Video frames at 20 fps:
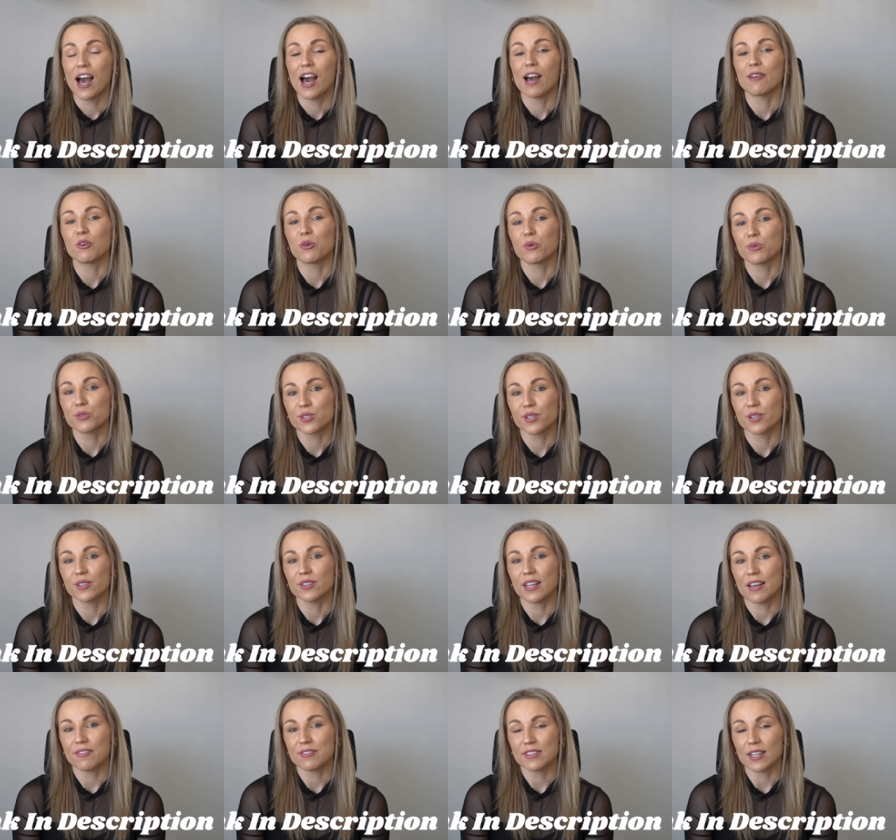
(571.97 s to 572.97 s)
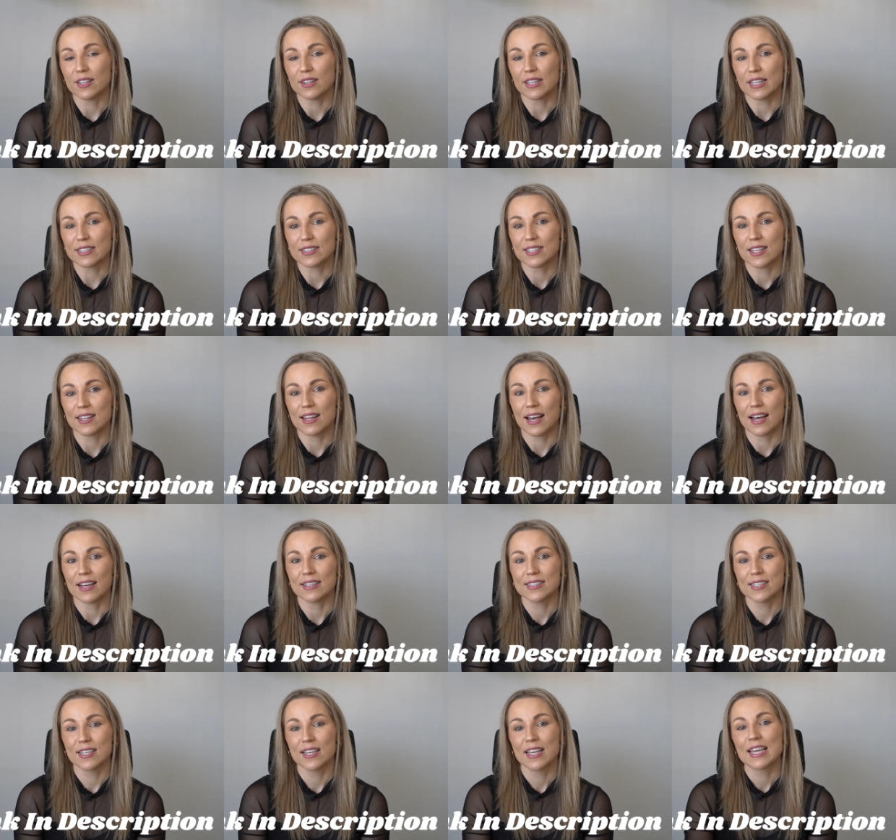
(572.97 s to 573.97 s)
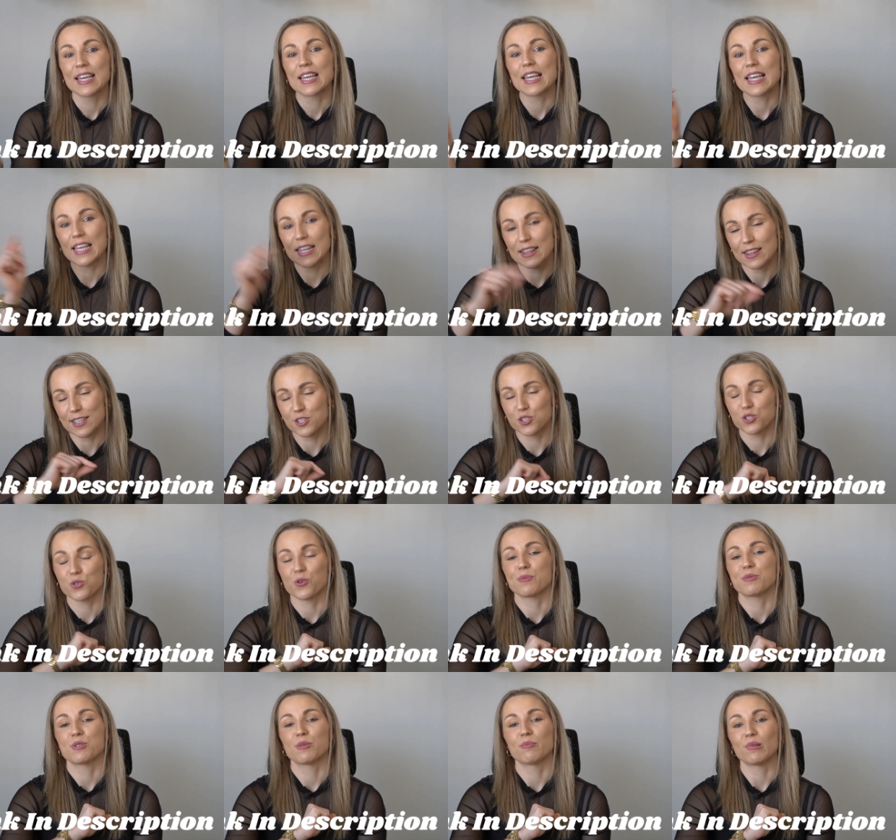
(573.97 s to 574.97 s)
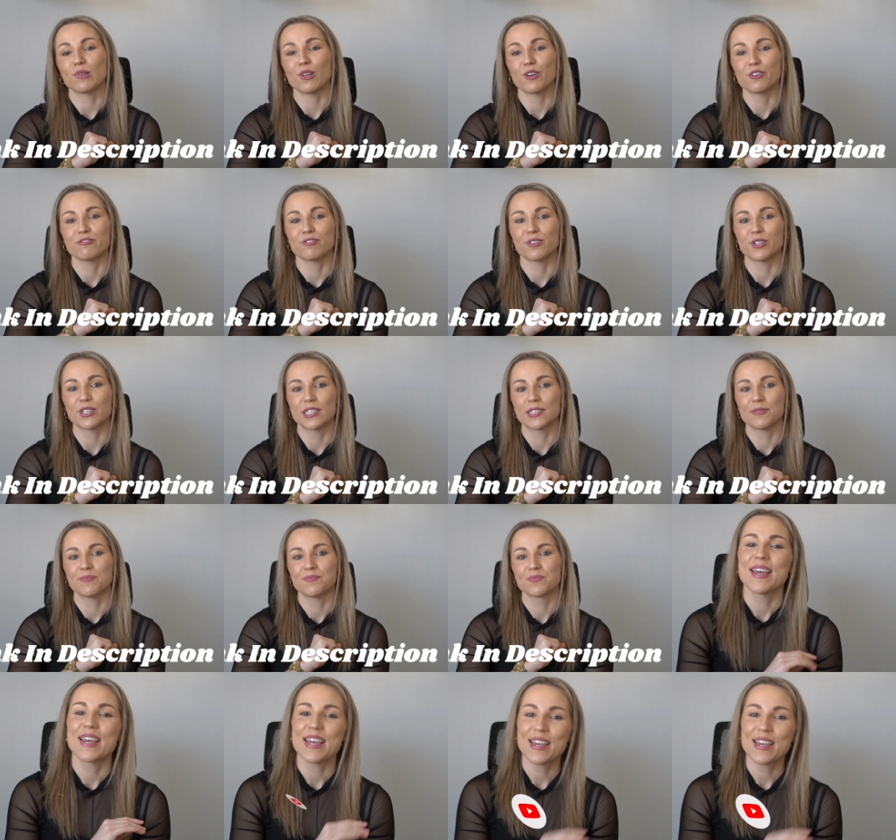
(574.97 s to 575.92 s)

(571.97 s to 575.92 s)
I've also left a link to that in the description below for you.